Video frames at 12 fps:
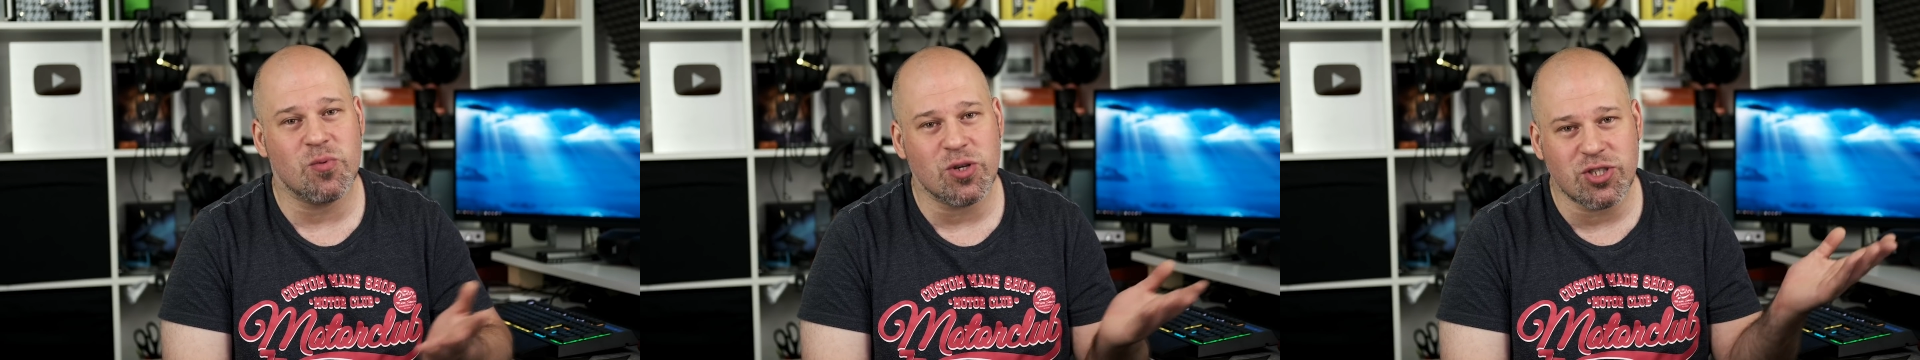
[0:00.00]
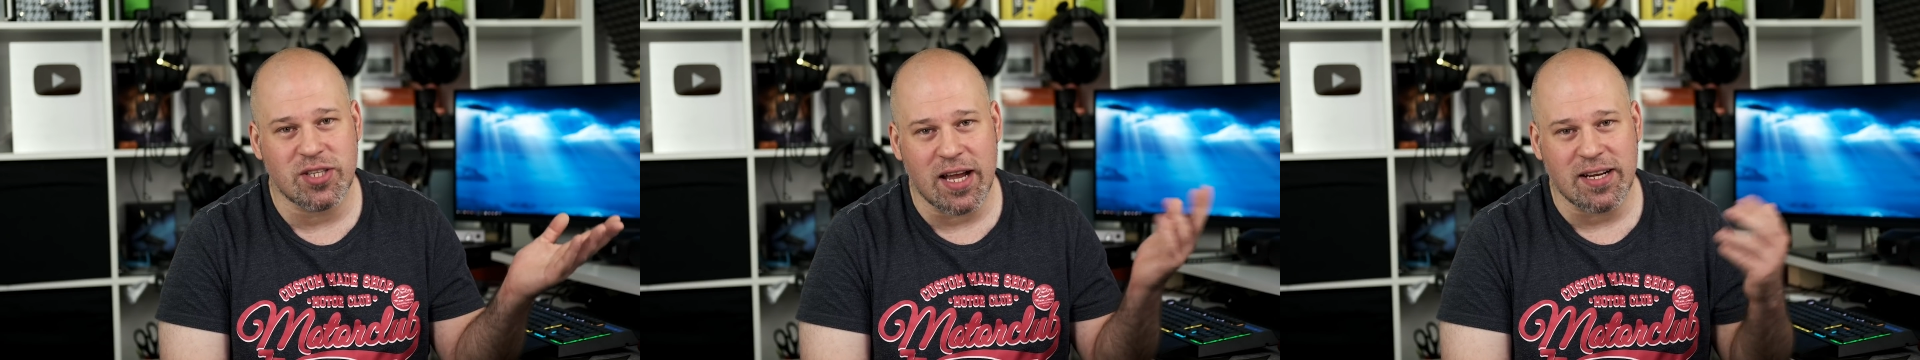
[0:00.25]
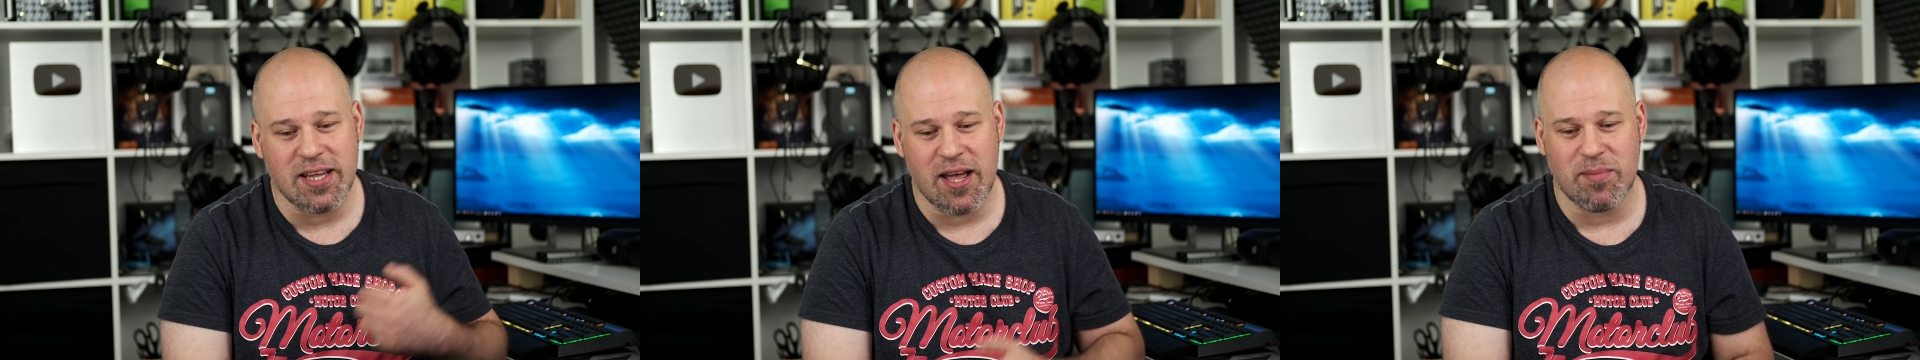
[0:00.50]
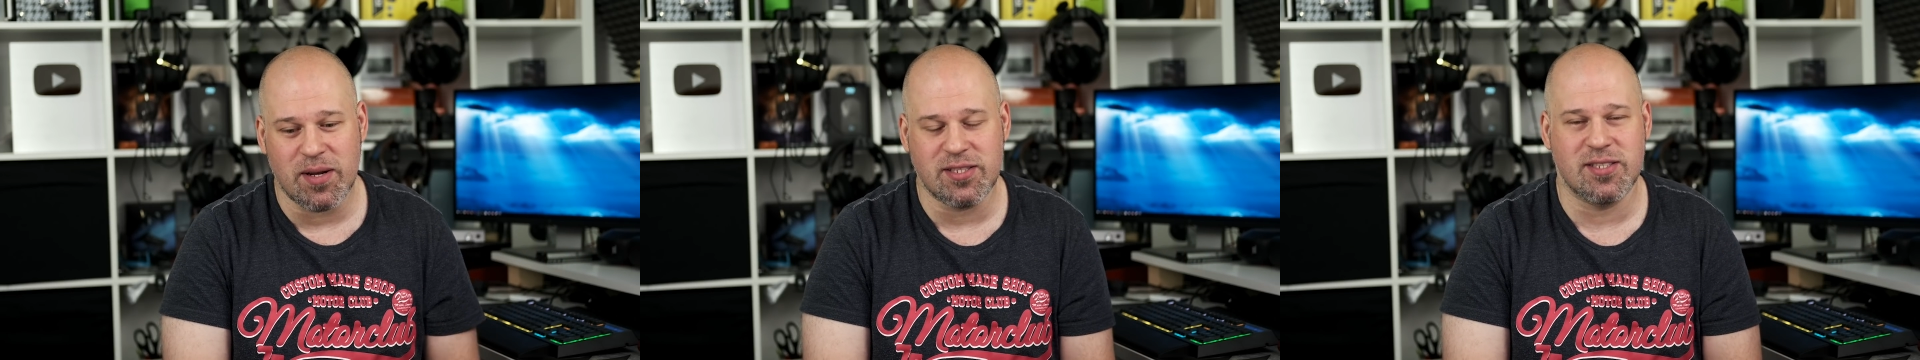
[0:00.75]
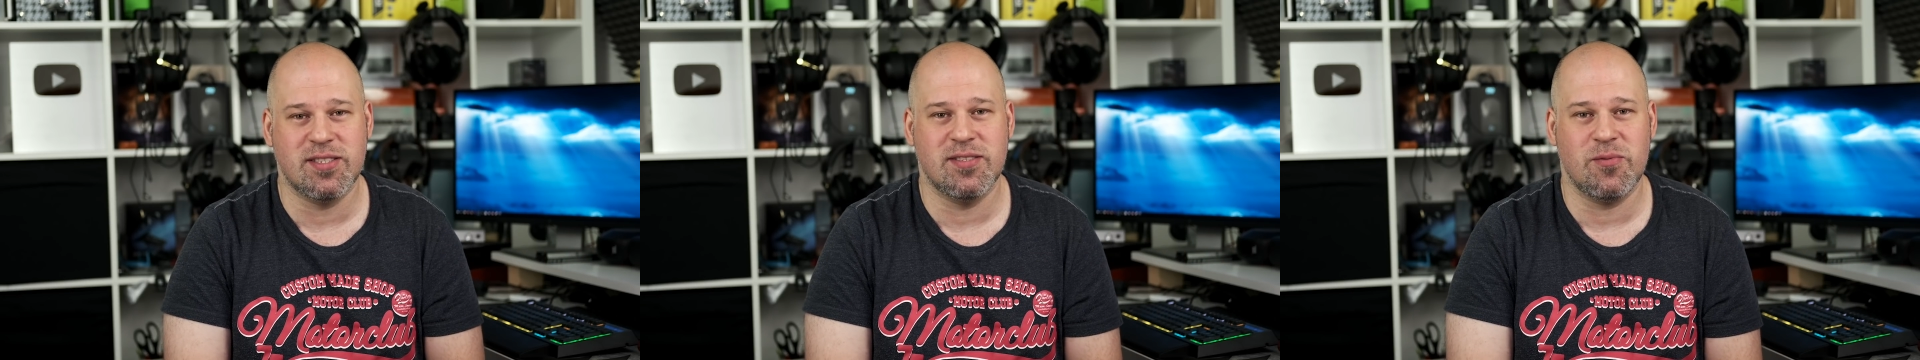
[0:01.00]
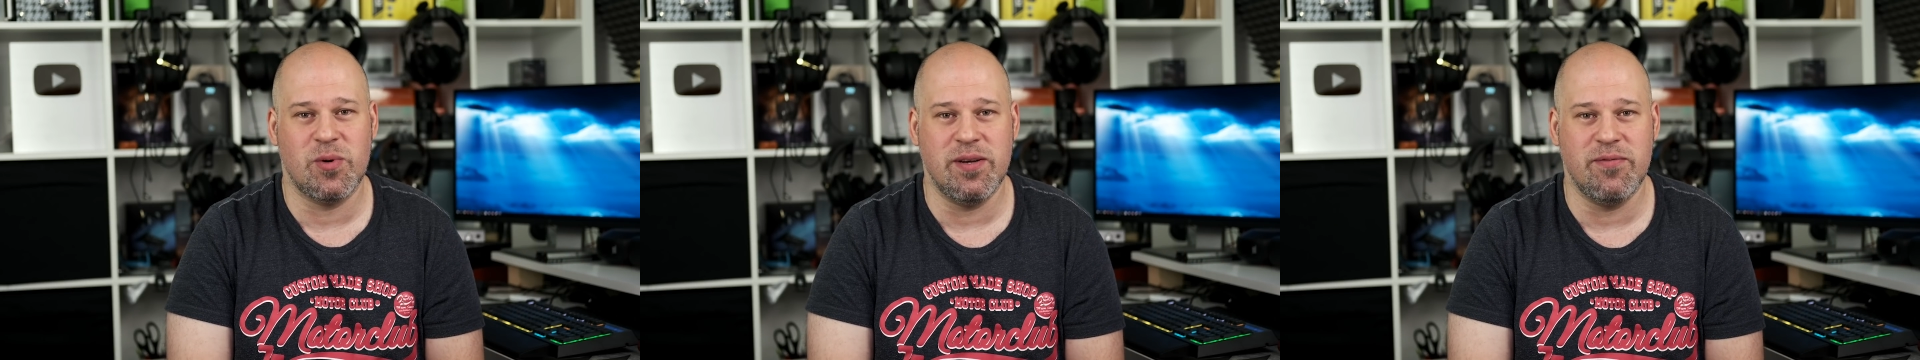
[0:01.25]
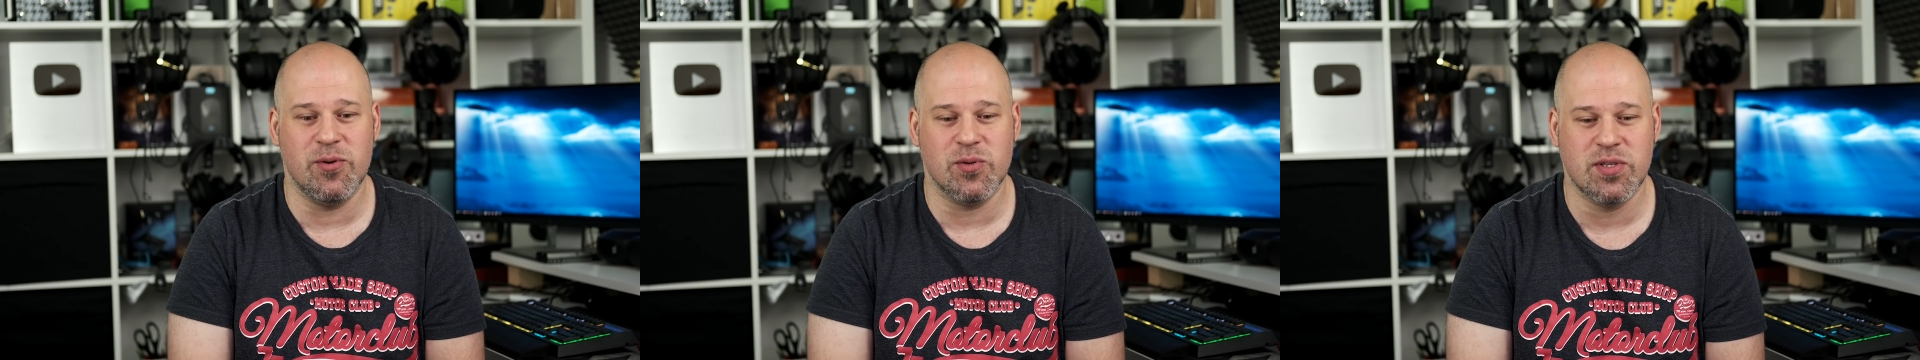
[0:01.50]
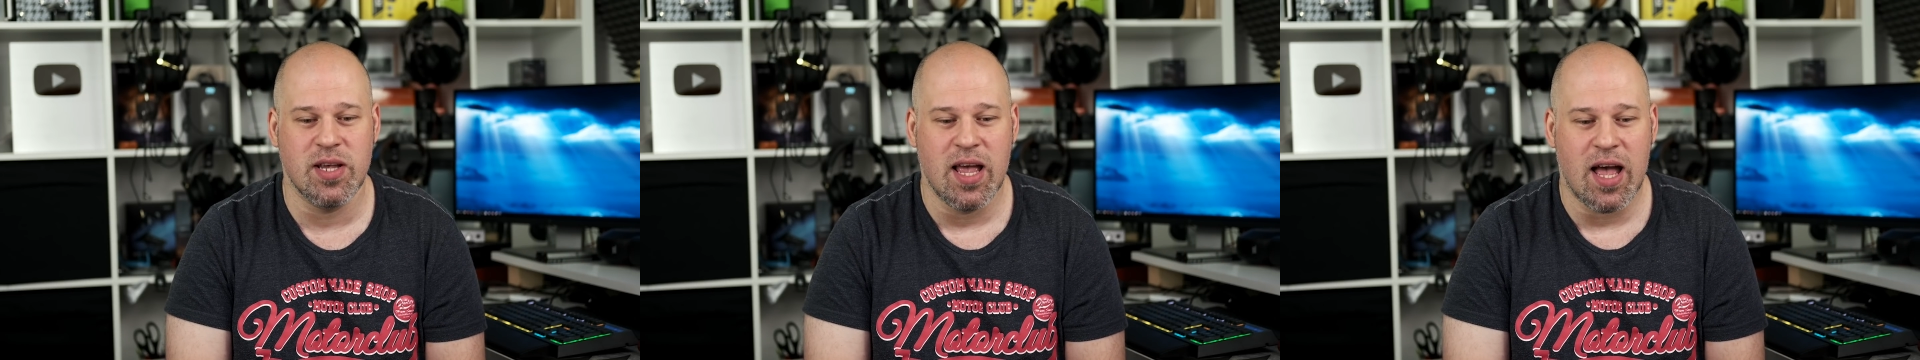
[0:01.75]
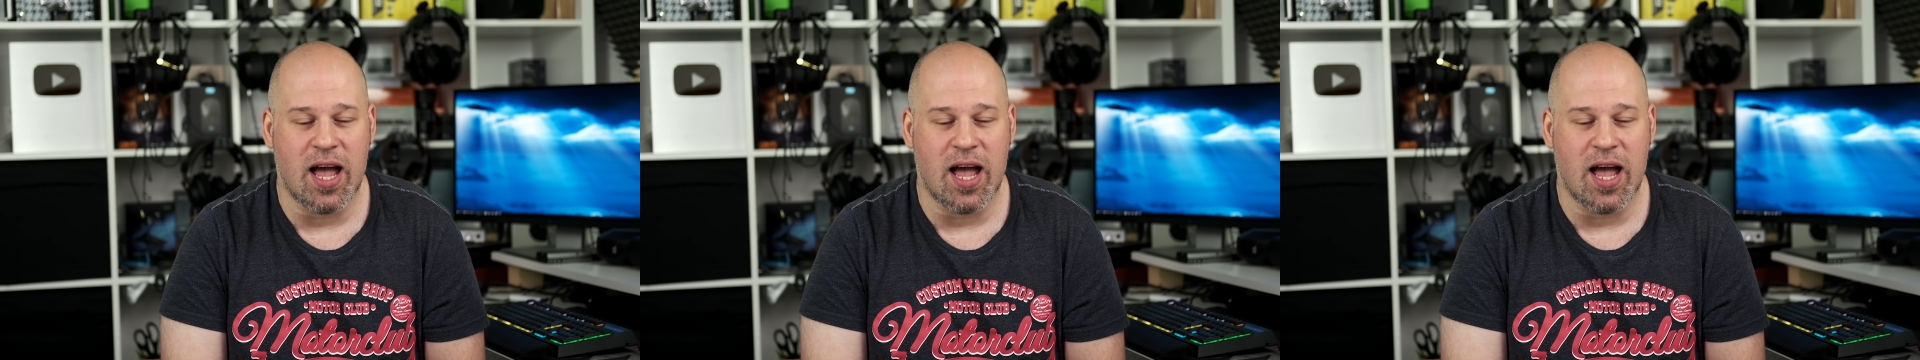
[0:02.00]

watch TechTablets reviews.